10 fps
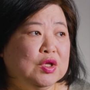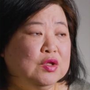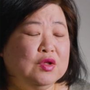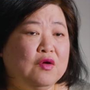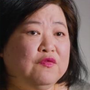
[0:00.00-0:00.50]

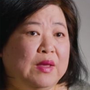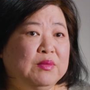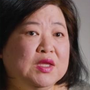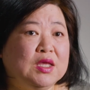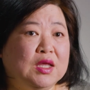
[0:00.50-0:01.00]
no
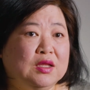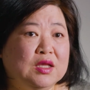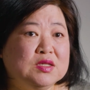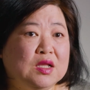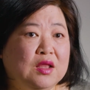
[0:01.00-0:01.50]
family
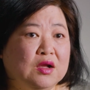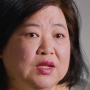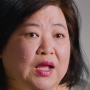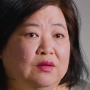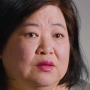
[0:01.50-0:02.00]
it's a
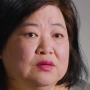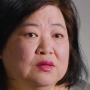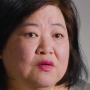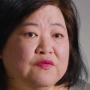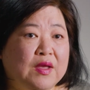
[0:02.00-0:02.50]
lockdown.
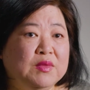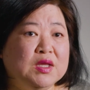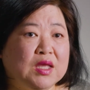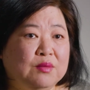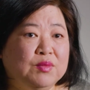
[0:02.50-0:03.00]
No
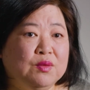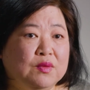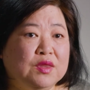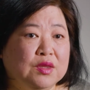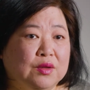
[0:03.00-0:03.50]
family can be
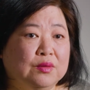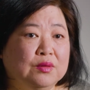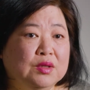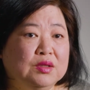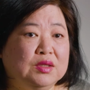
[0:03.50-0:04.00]
with
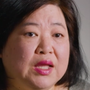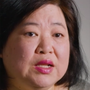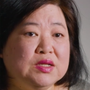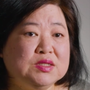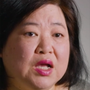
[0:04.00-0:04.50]
you.
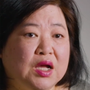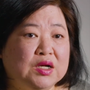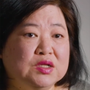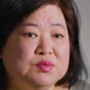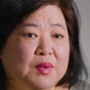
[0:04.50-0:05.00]
That is the
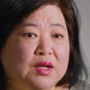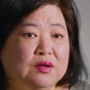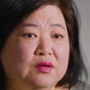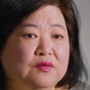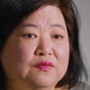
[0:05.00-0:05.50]
hardest part
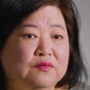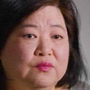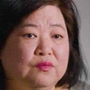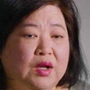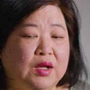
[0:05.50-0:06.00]
of
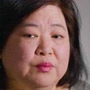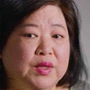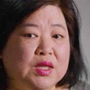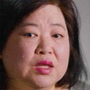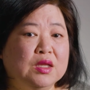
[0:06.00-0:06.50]

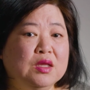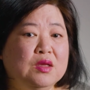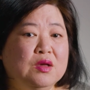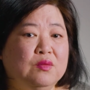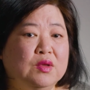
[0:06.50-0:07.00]
being
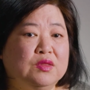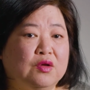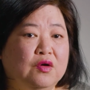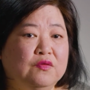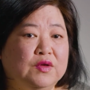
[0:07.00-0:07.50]
with a
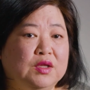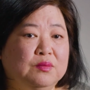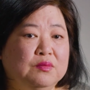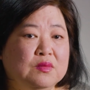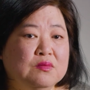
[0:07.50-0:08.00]
COVID
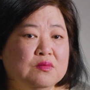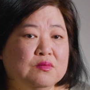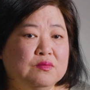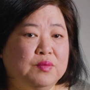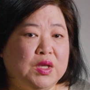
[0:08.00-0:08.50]

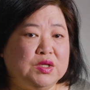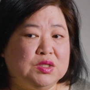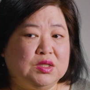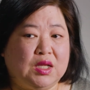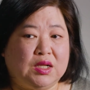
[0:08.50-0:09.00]

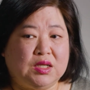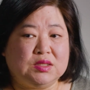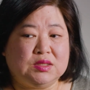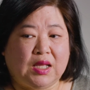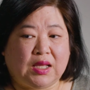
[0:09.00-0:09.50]
patient that
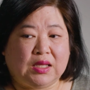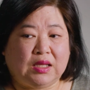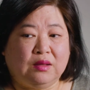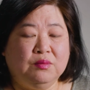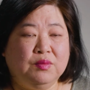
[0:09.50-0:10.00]
is
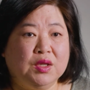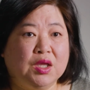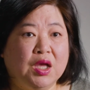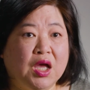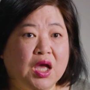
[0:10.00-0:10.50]
dying,
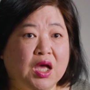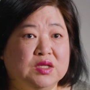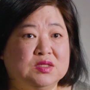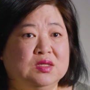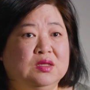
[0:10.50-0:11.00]

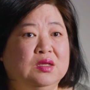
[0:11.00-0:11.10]
because